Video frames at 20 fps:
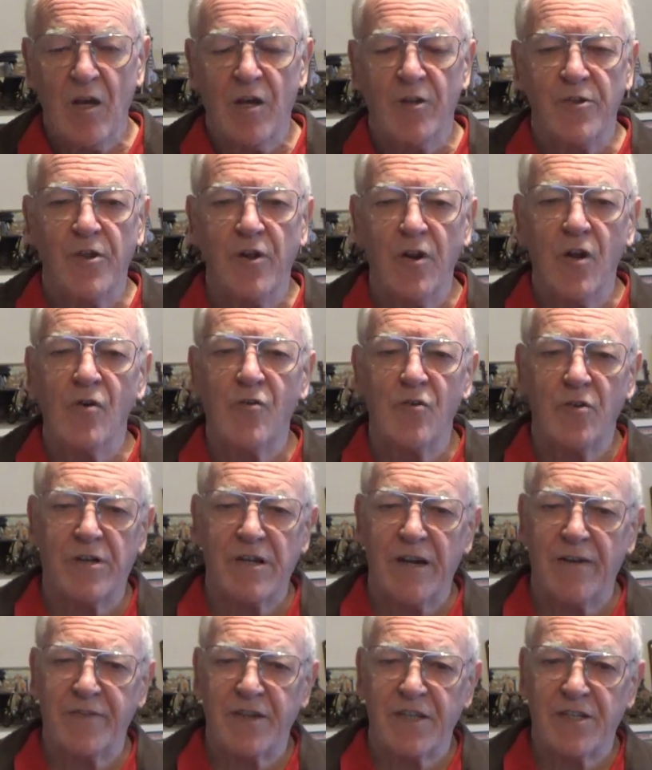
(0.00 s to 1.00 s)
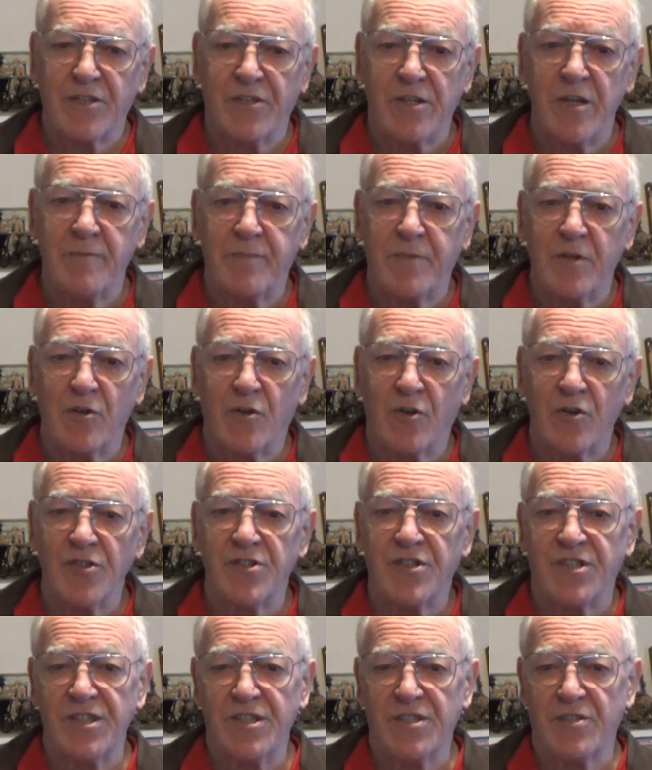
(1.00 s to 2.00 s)
The logographic script
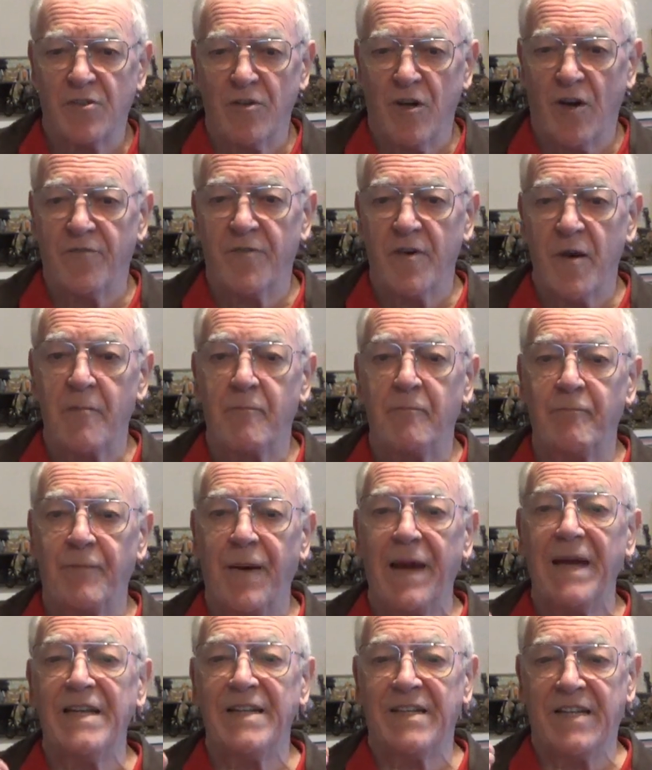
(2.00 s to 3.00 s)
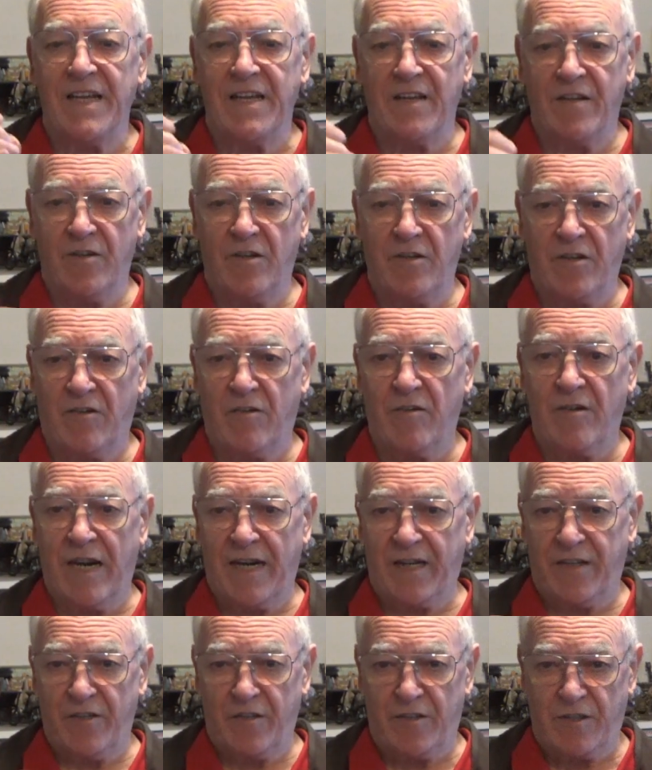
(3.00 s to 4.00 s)
consists of painting
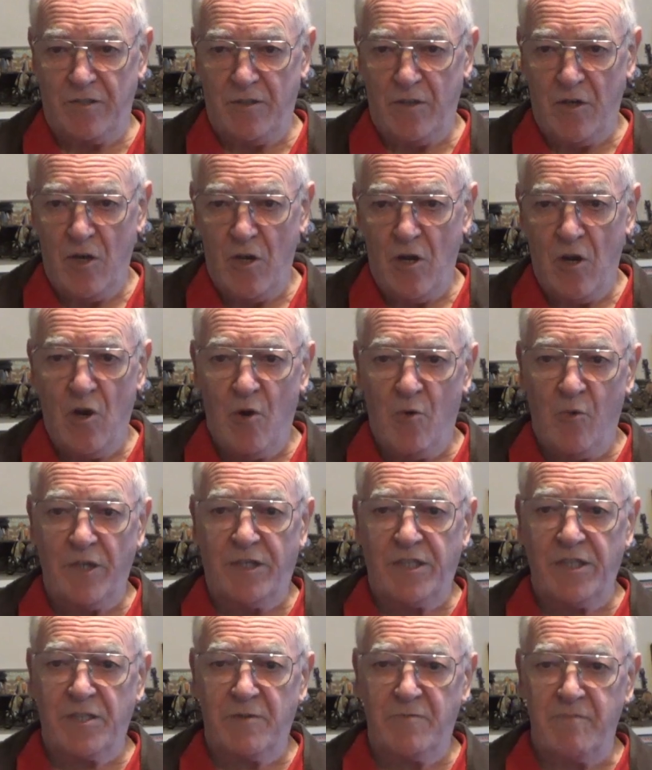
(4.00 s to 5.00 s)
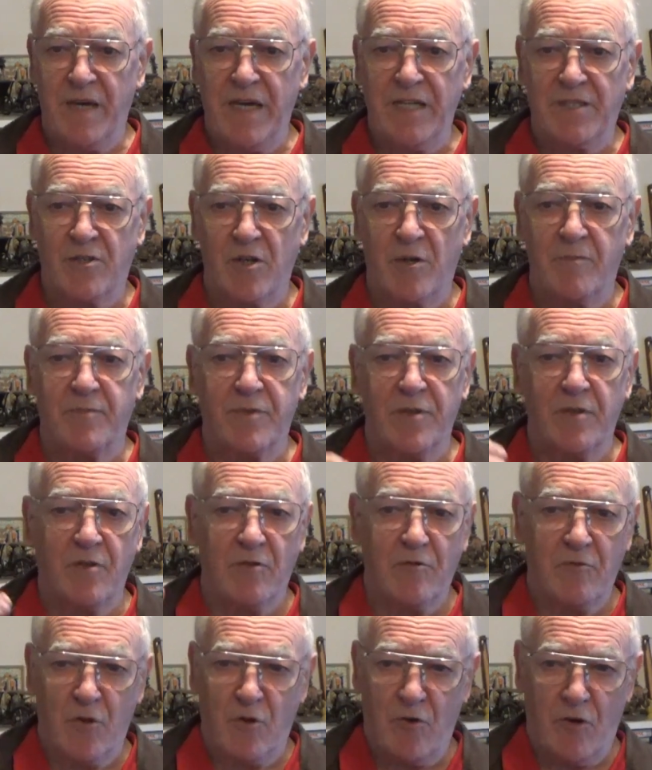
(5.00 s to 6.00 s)
characters, which is made up
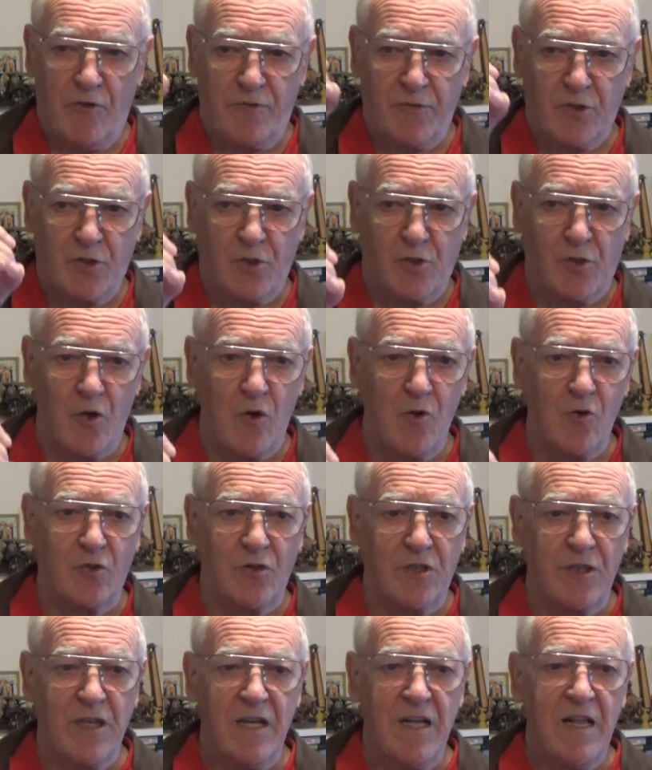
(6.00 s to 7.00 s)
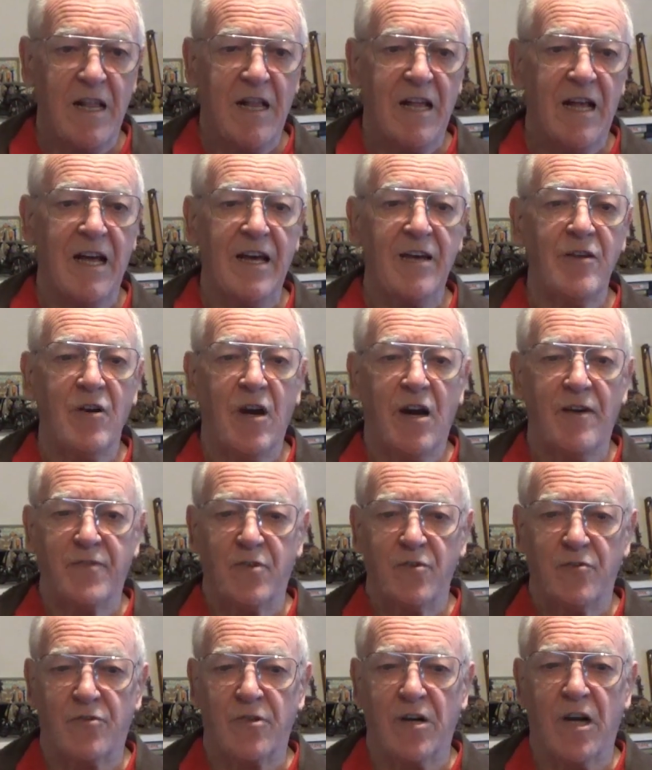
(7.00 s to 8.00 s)
of strokes, and you have
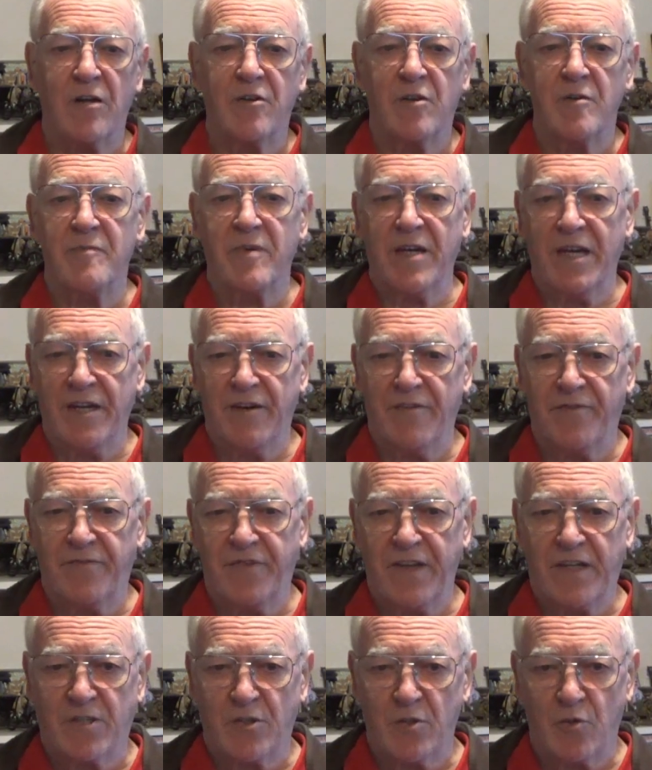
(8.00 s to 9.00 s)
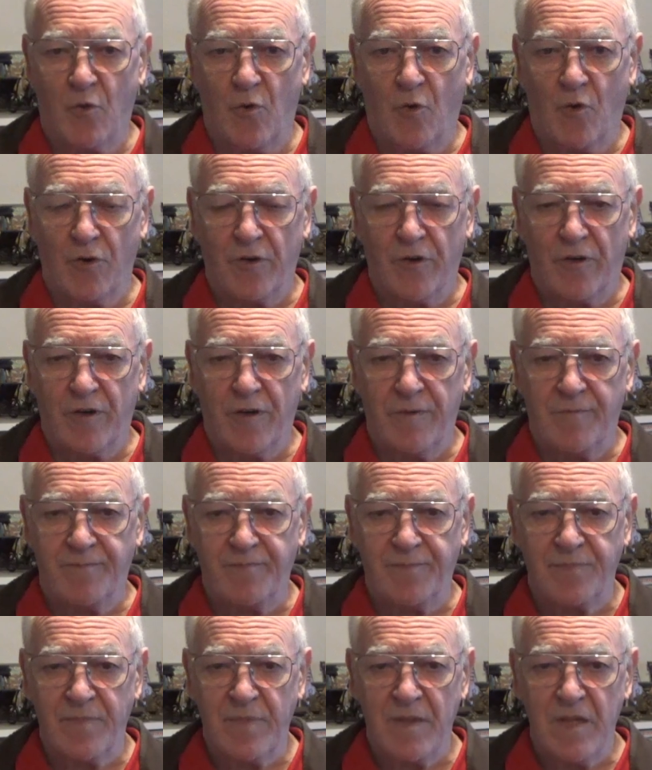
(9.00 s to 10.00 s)
to draw them in a fixed order.
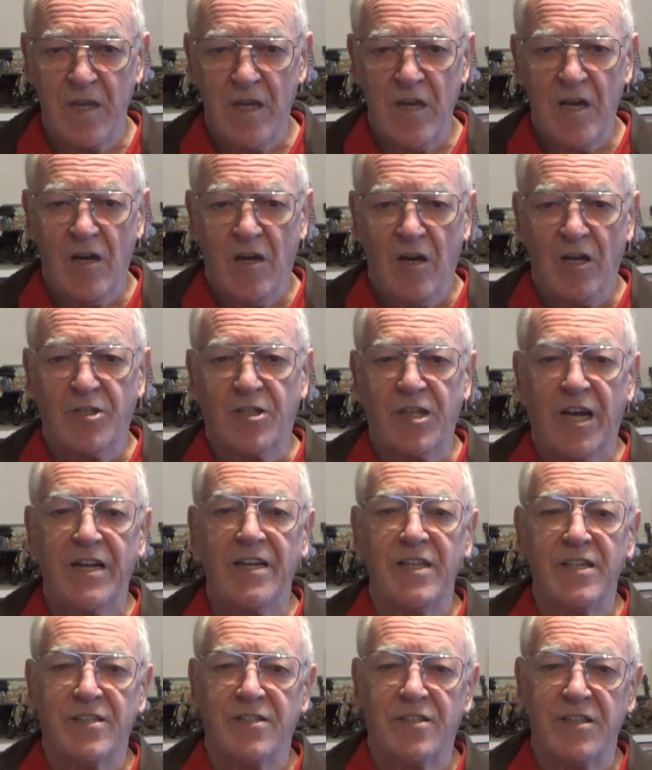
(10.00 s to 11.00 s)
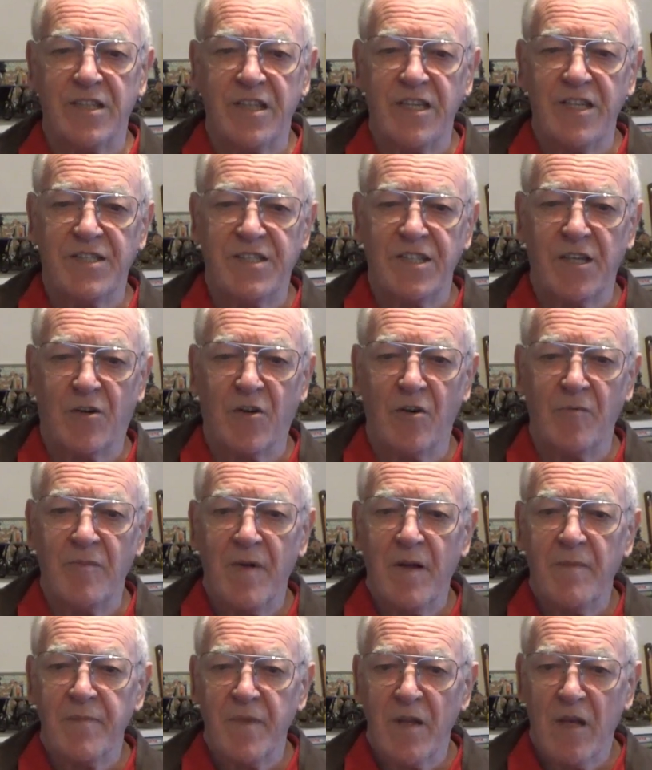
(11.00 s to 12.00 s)
On Chinese EasyCom
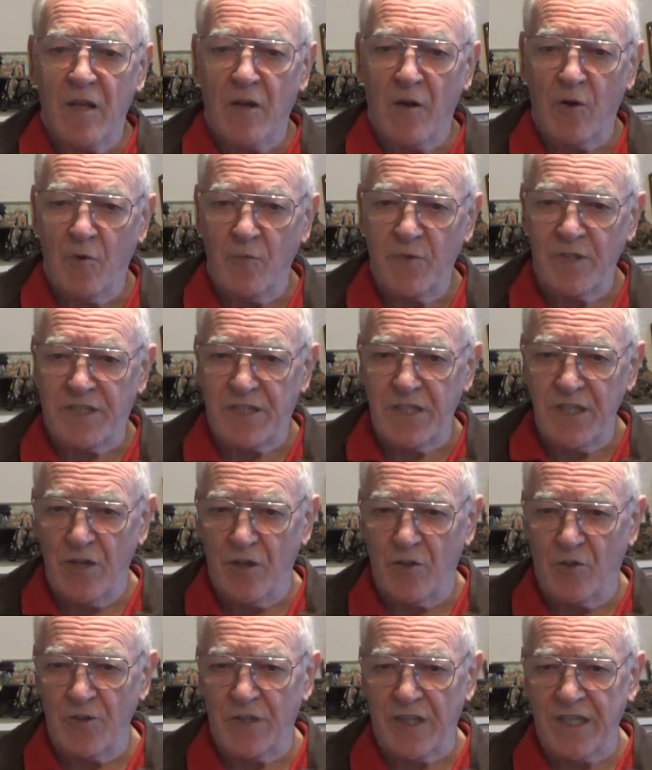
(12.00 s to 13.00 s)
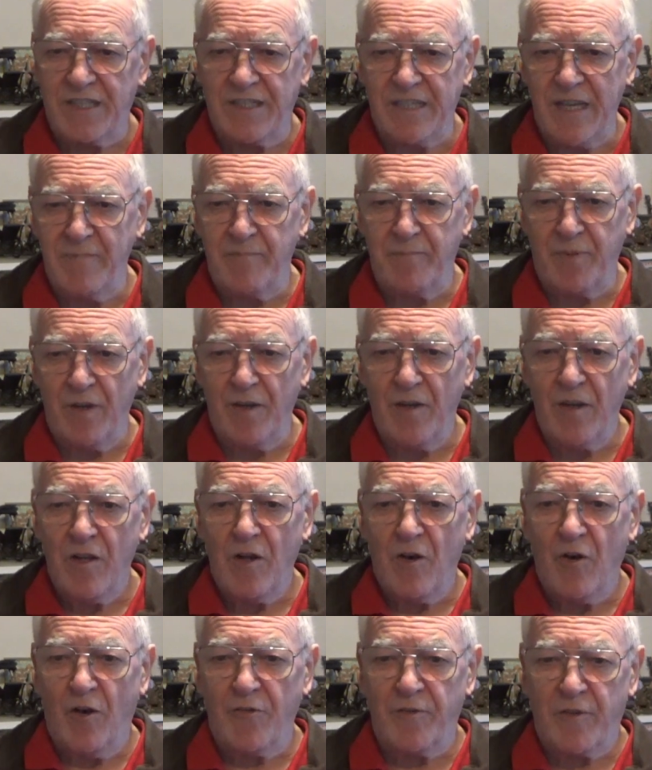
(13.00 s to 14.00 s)
we see a good example
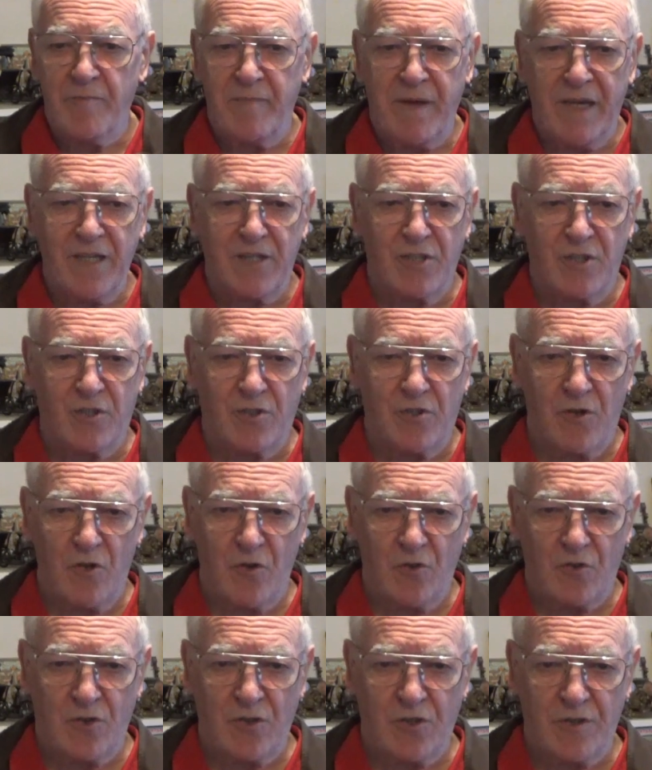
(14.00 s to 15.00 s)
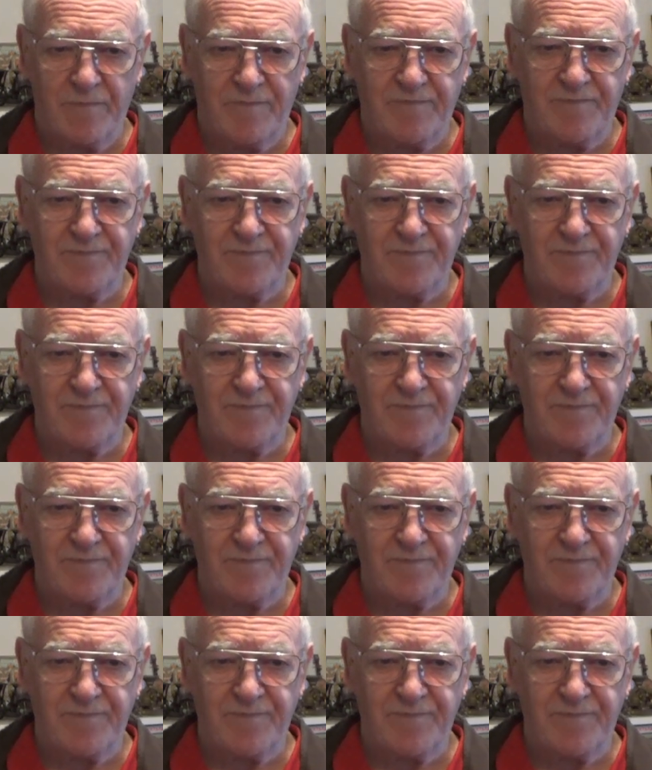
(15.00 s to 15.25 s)
of the main strokes.